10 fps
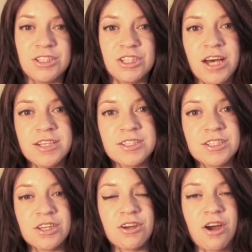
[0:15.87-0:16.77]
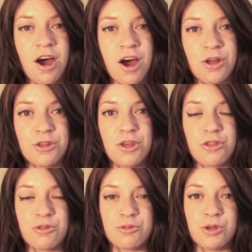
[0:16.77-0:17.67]
just gone
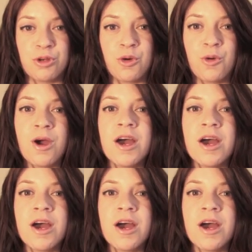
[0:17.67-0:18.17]
through